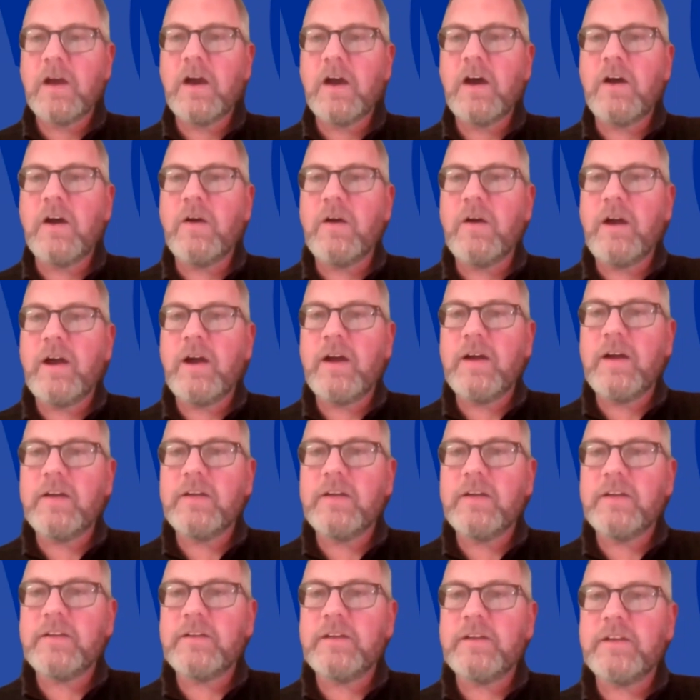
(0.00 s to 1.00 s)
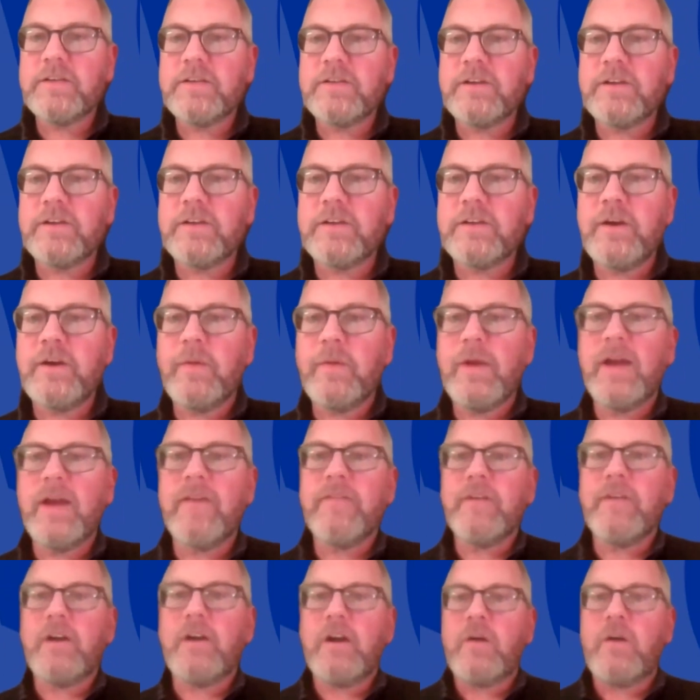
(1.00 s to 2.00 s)
Uh, uh, it does look here. We
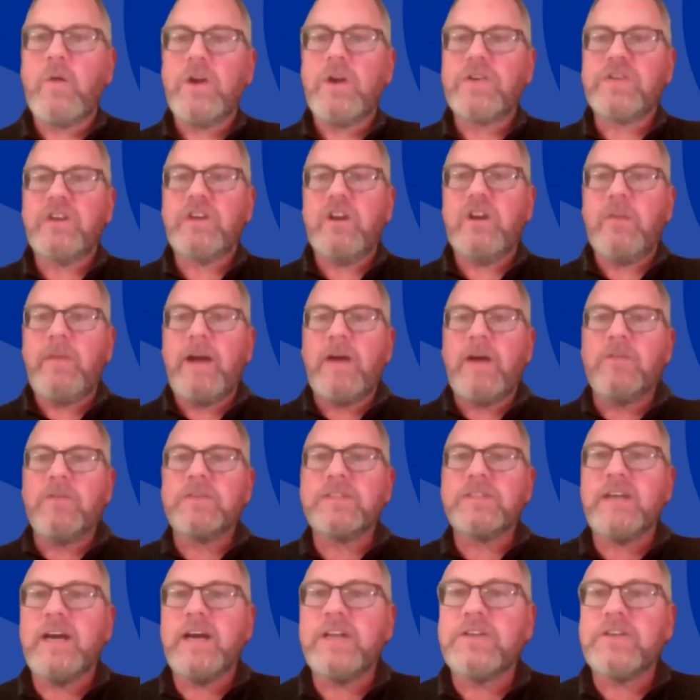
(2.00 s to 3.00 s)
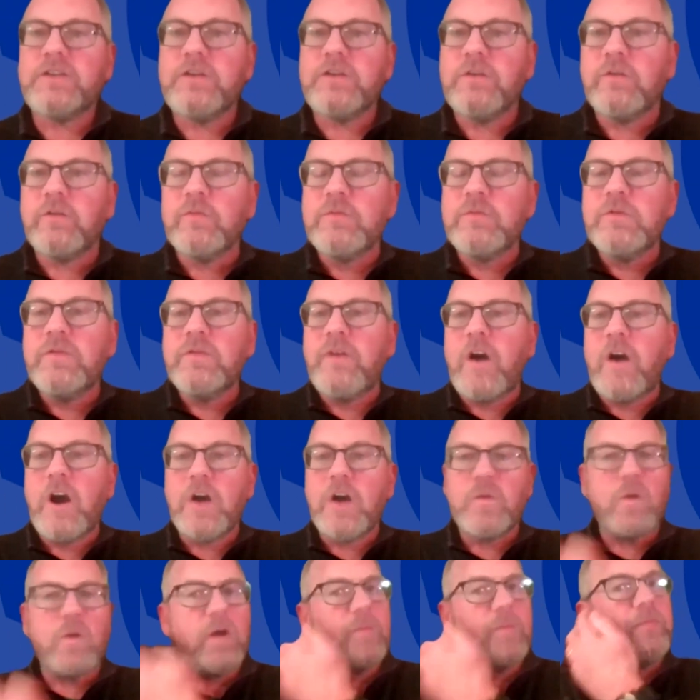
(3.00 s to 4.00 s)
have a question about uh, do you remove
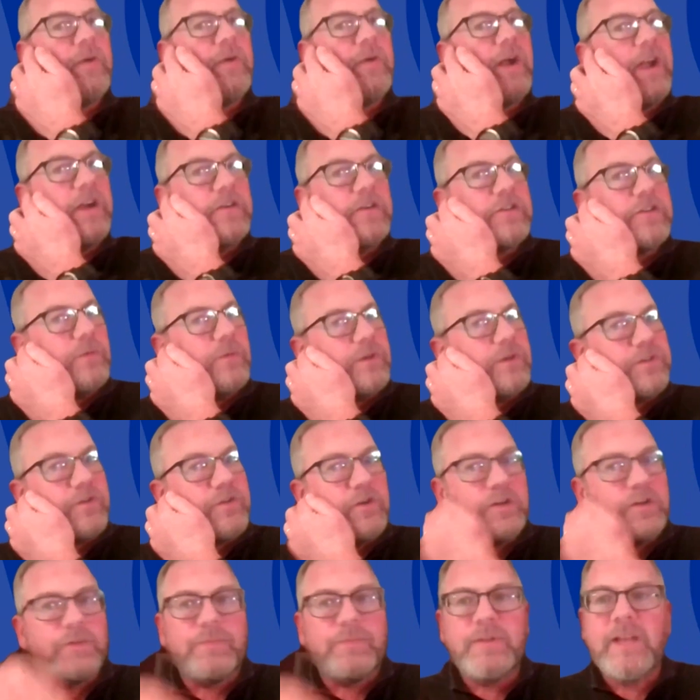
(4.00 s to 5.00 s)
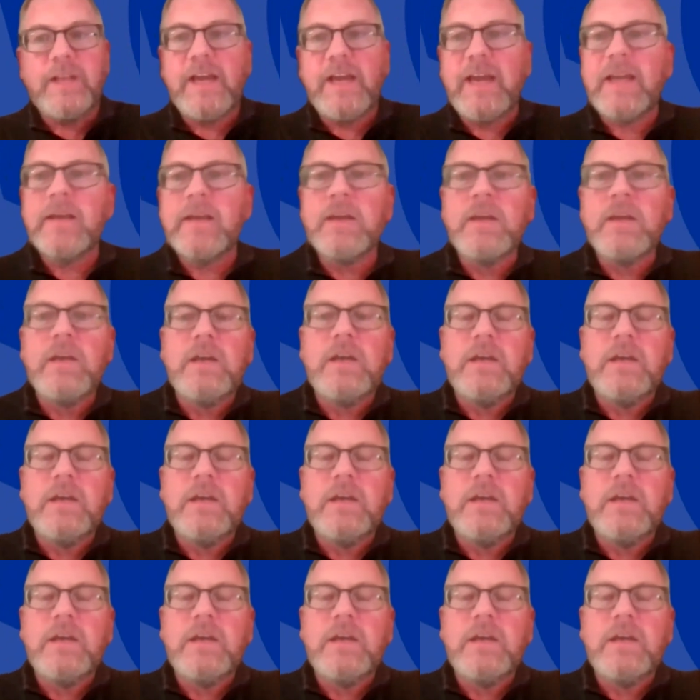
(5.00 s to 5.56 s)
hardware prior to return to play?